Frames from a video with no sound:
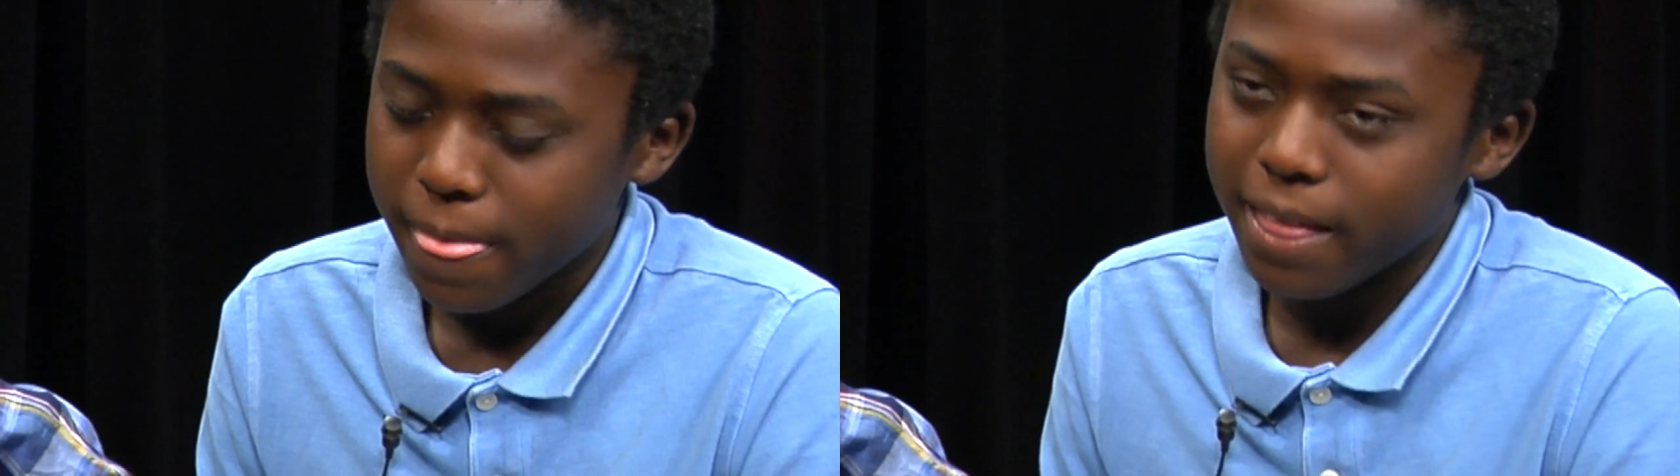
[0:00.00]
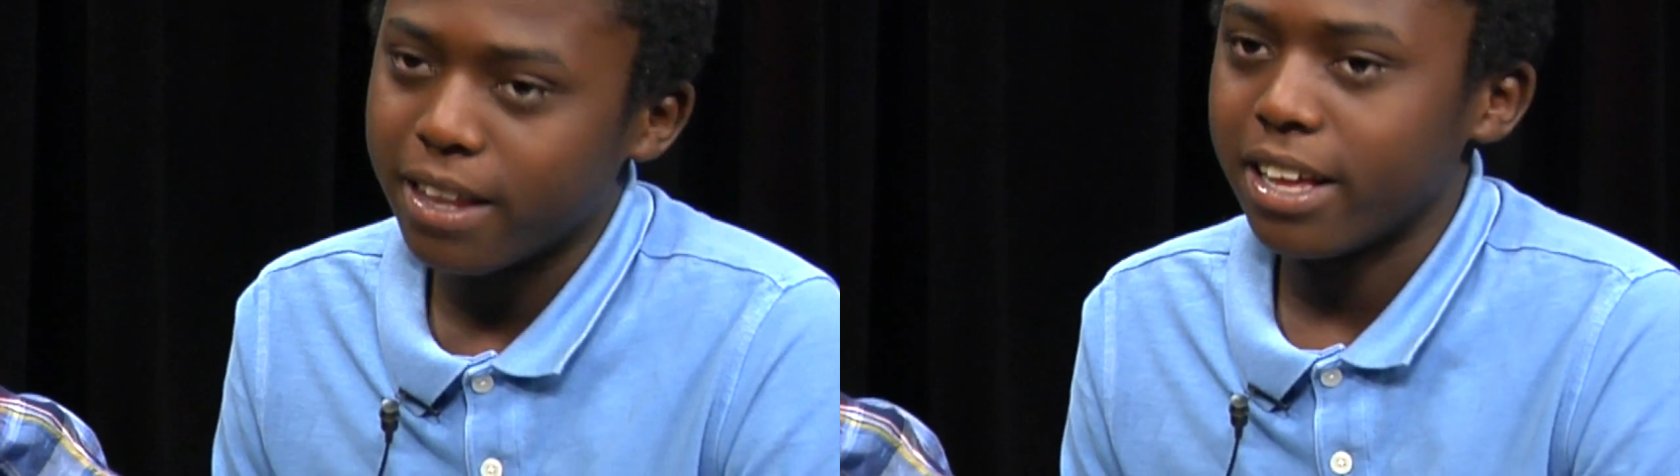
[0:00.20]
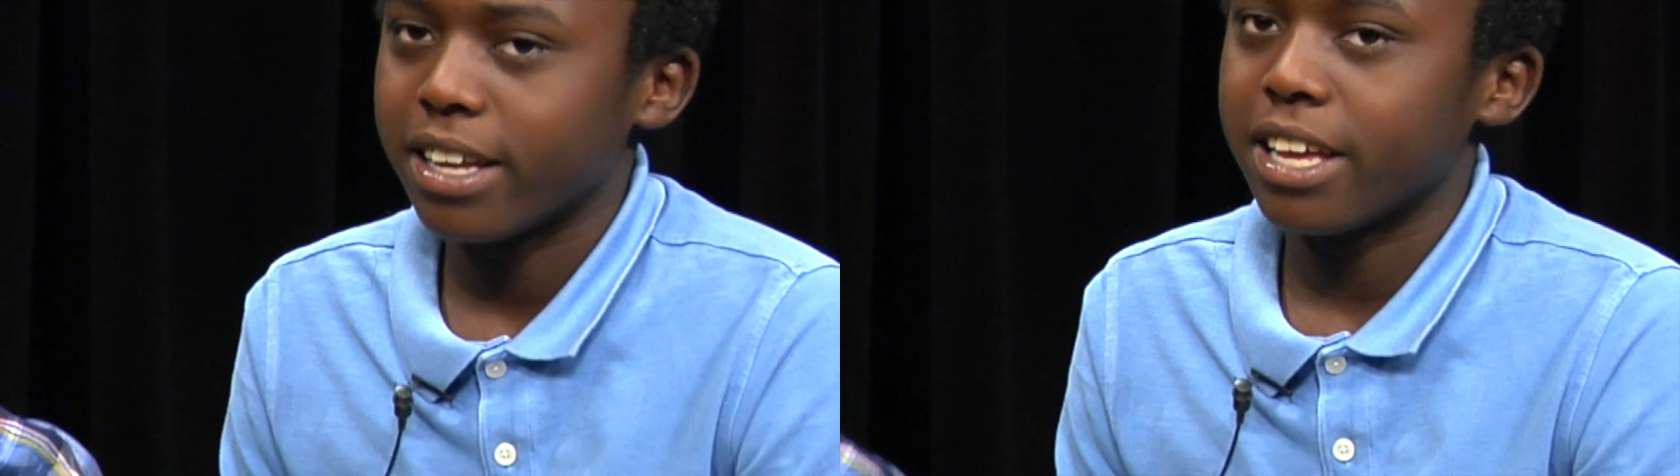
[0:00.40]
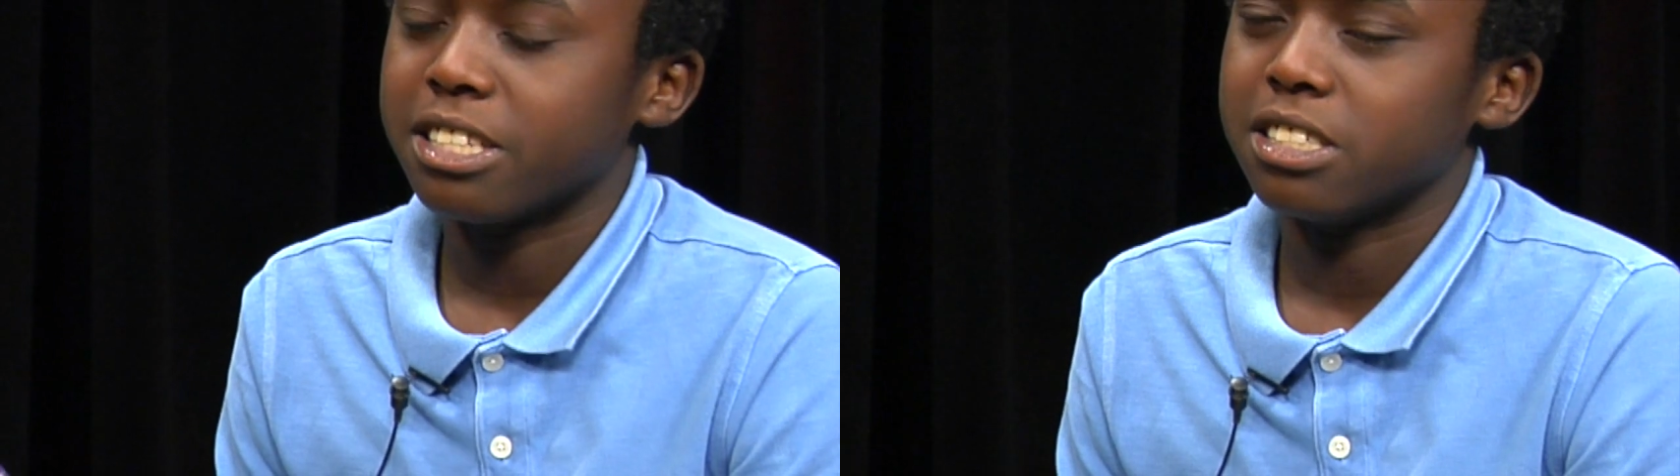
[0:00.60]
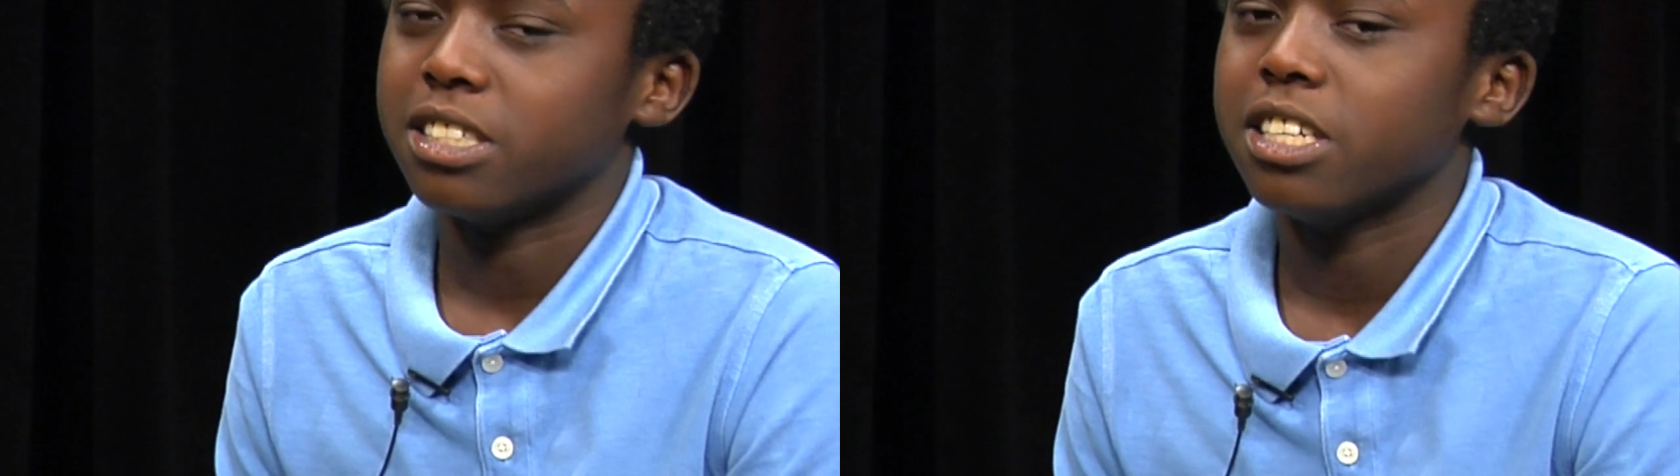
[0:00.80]
and like
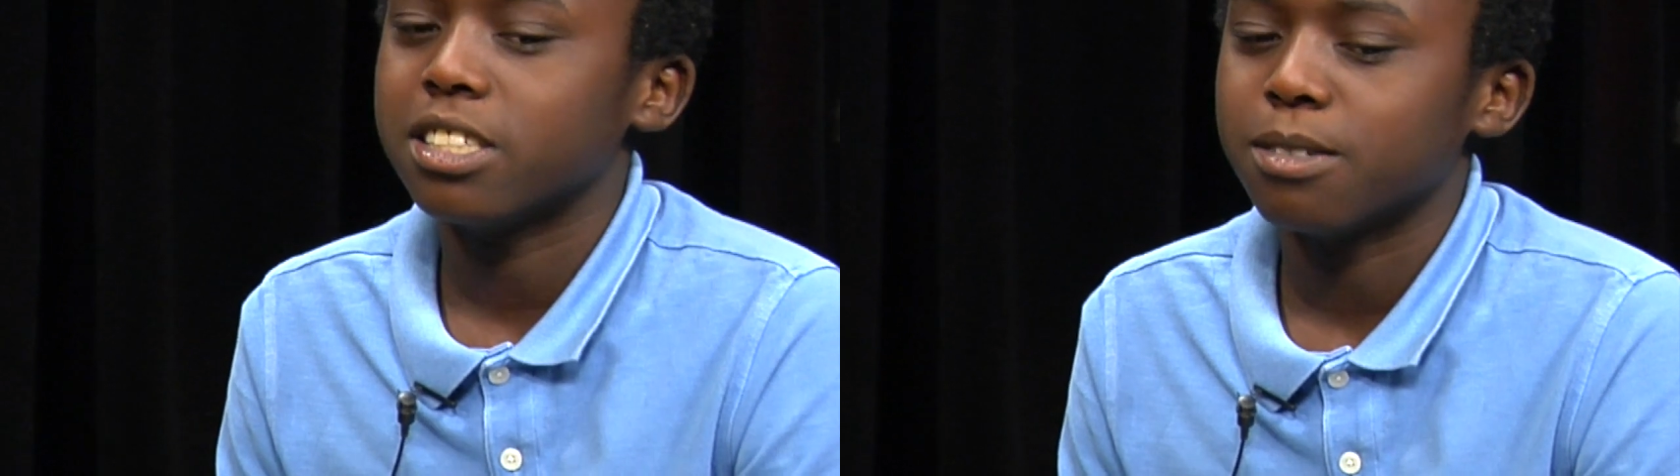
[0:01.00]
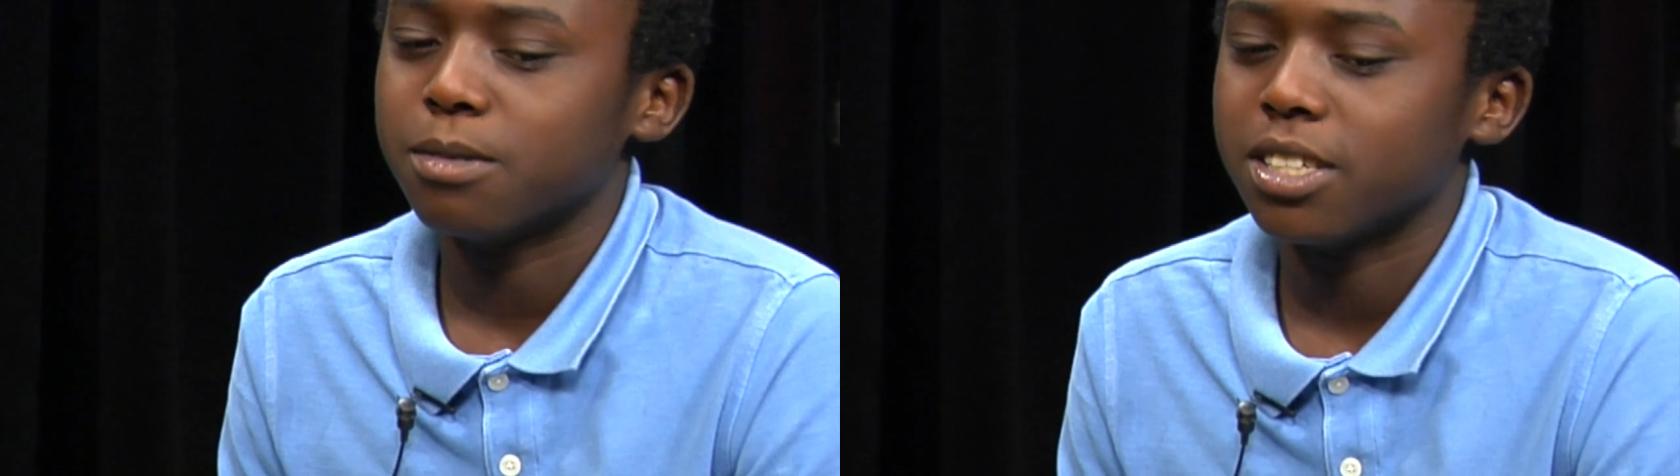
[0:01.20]
had to say something